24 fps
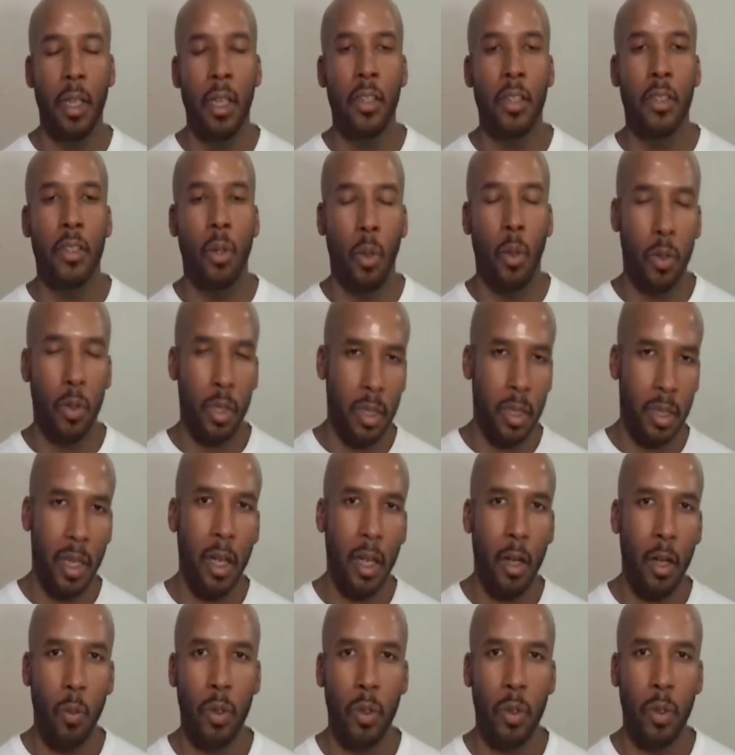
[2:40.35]
So
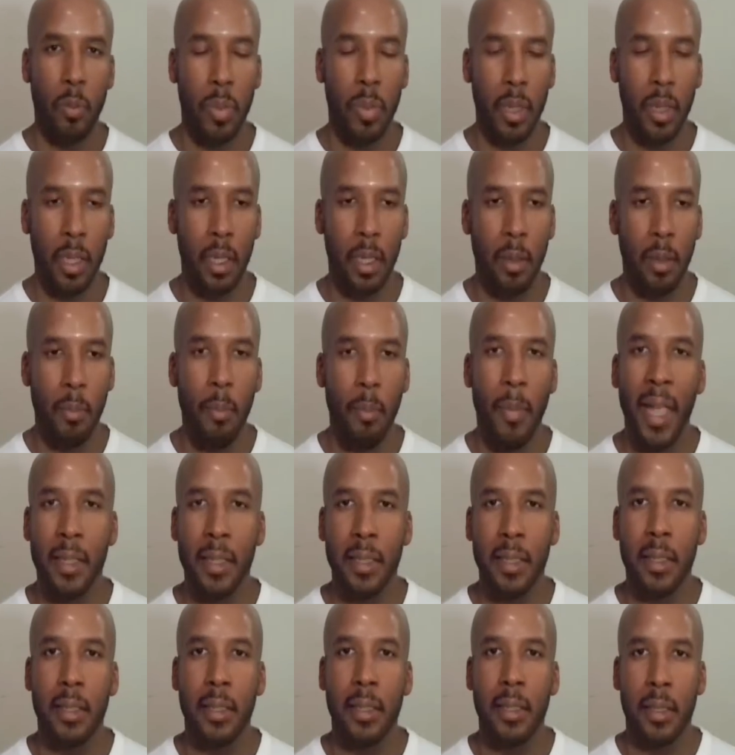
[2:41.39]
Ausar would be
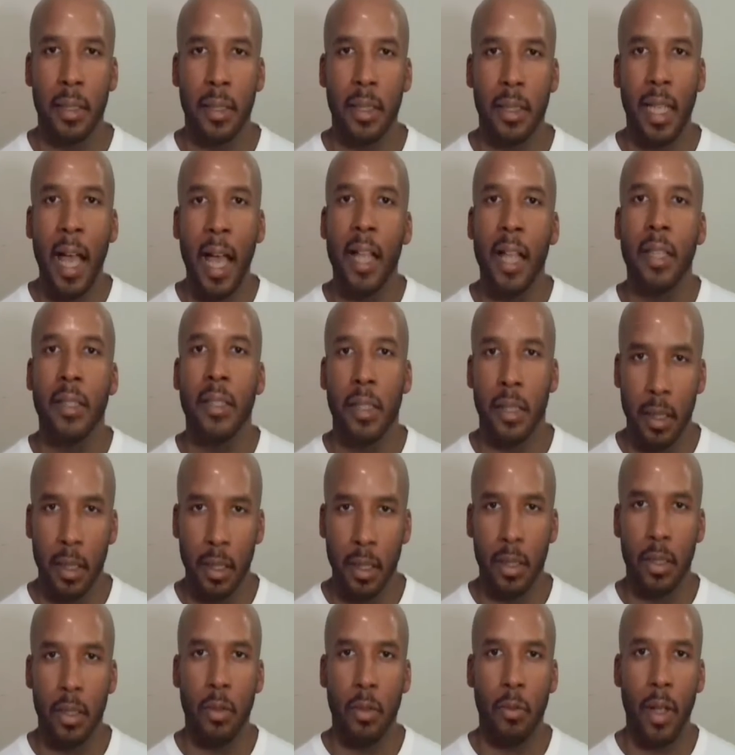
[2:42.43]
man's
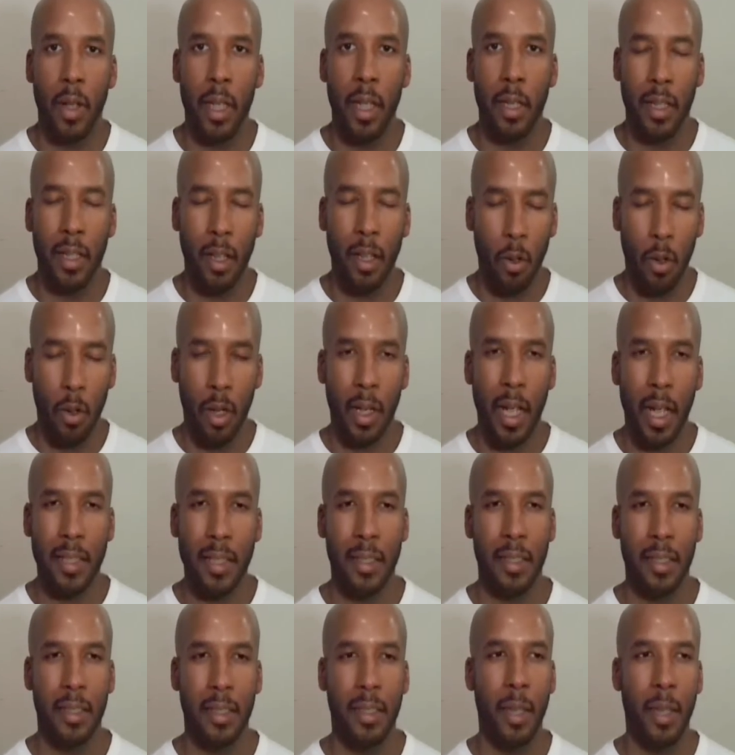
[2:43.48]
consciousness, right? Or I
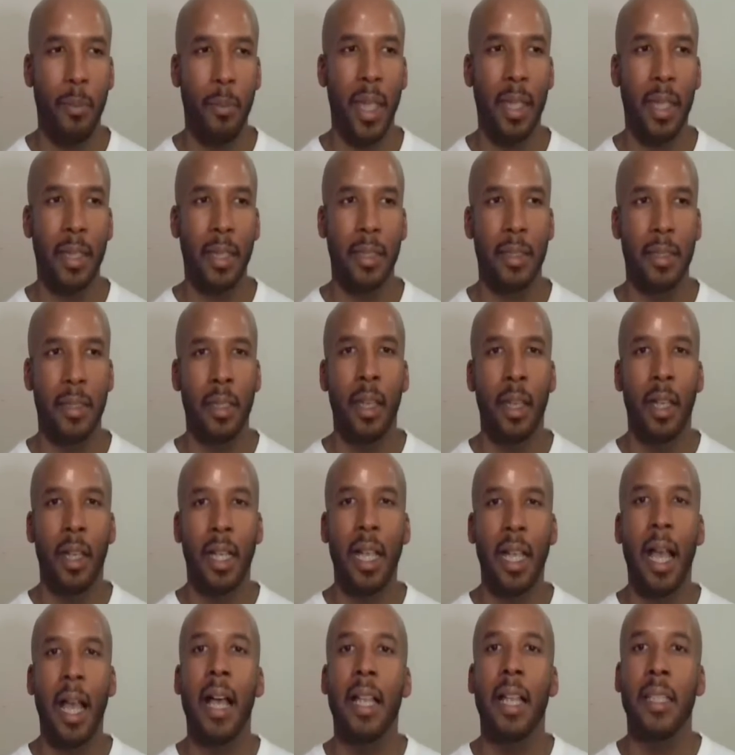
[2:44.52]
should say man's
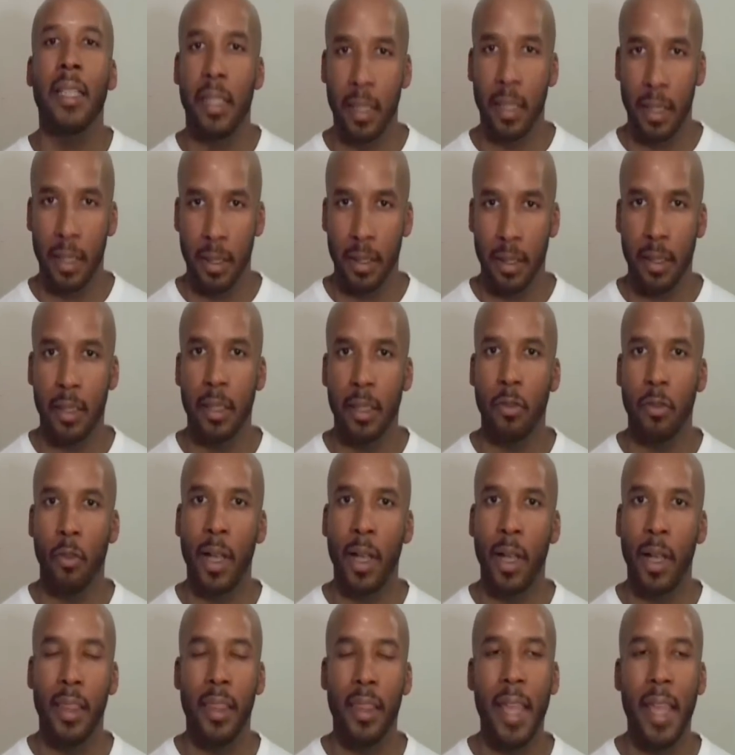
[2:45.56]
conscience,
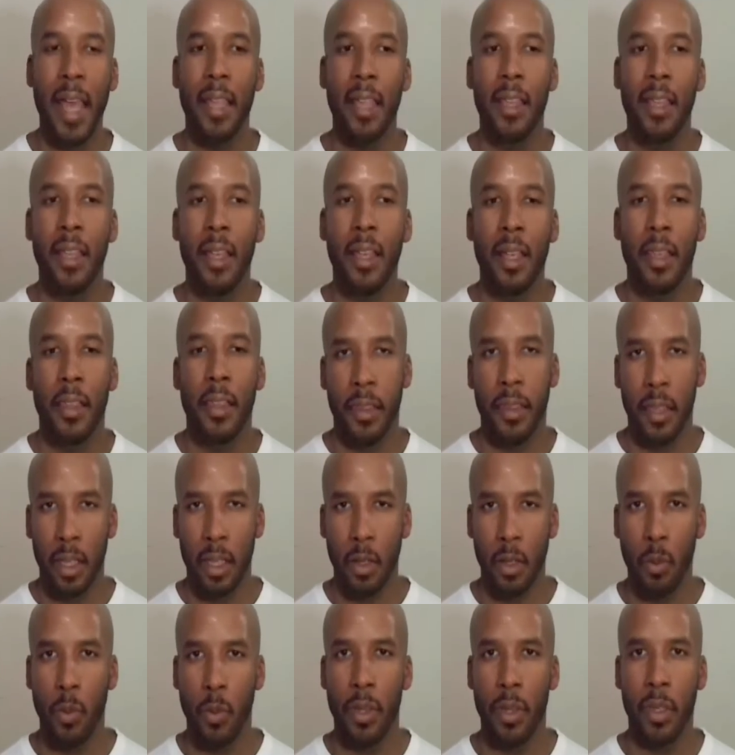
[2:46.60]
right? That
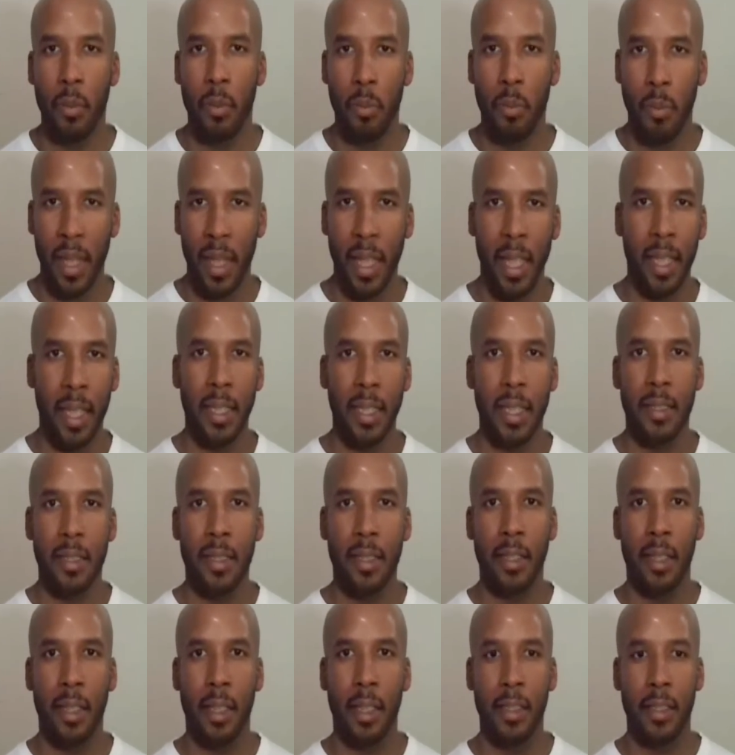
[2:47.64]
thing within man that
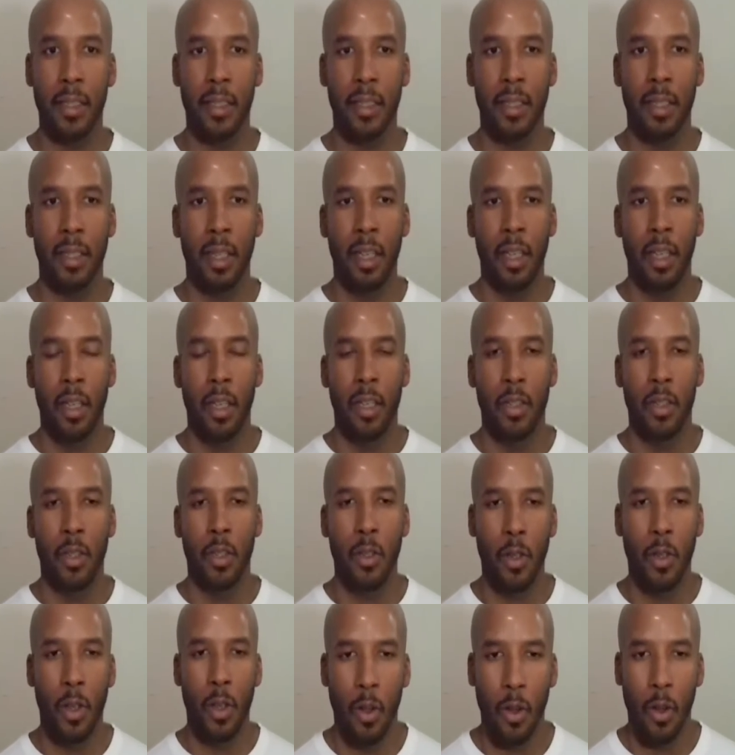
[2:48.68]
says,
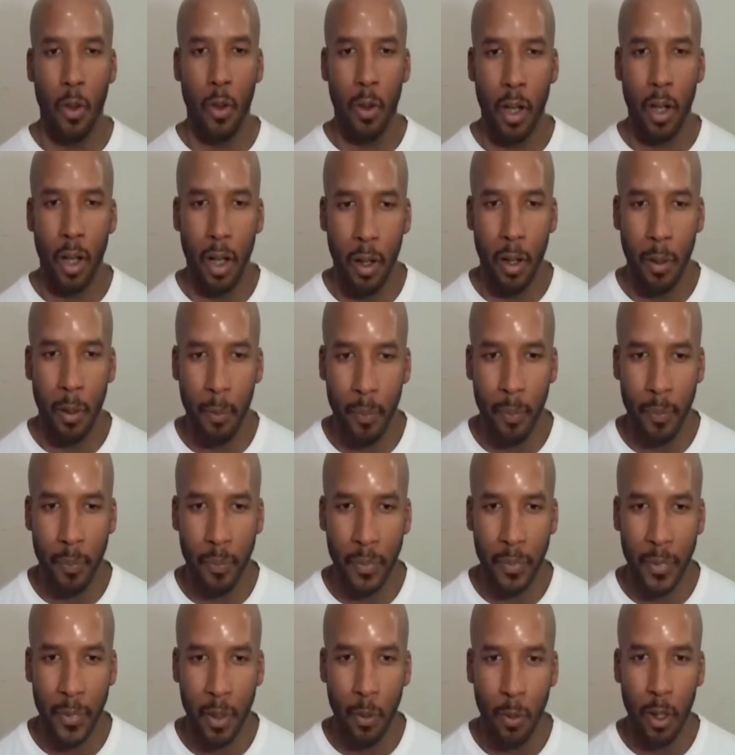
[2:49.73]
you know,
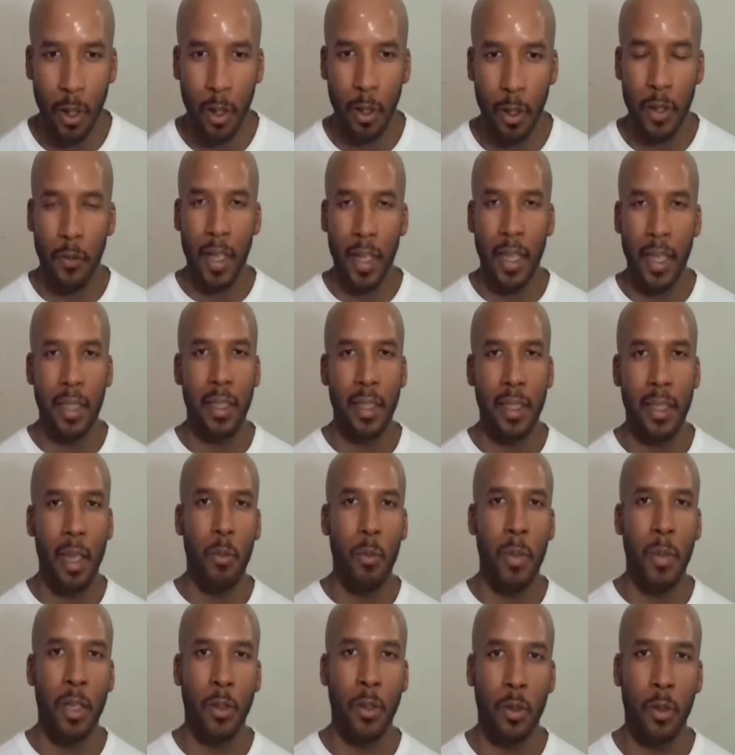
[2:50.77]
well, if I hit that
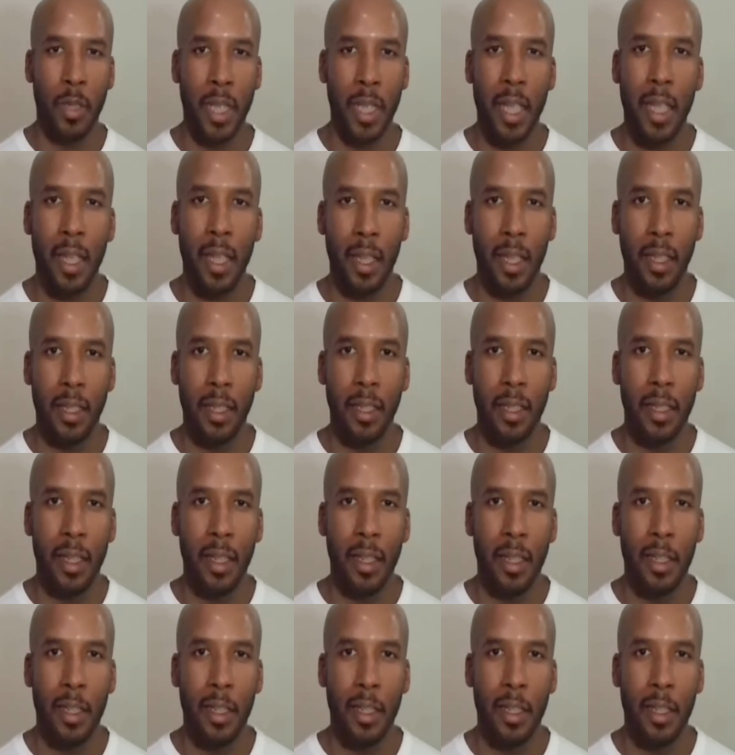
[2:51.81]
man on the head,